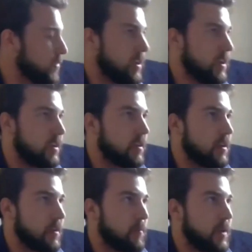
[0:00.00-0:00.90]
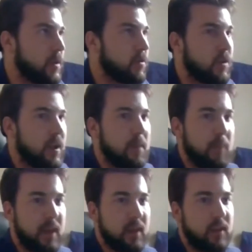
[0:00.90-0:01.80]
the computer and
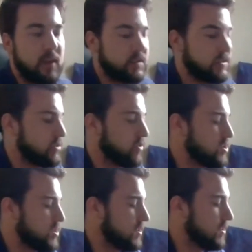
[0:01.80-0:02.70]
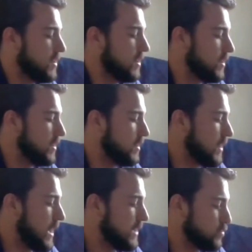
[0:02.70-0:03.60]
embedded concentration
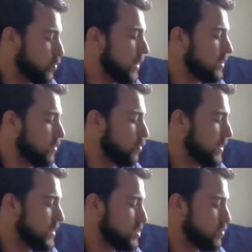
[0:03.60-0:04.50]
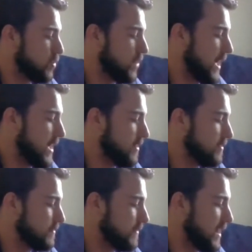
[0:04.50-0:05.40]
as well, which will
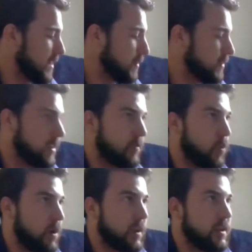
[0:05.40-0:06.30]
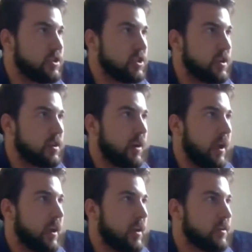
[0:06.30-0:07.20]
have, I believe, a working engineer
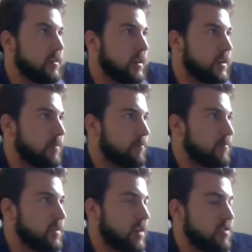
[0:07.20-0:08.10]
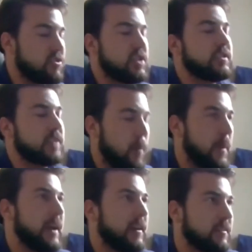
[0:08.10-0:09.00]
and Dr. Chin's
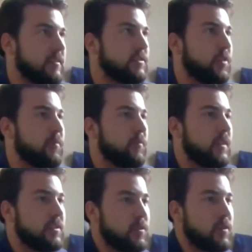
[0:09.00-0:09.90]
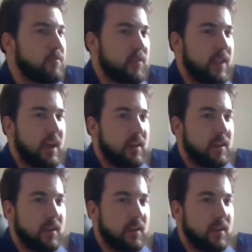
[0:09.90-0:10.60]
coming back. So tune in for that.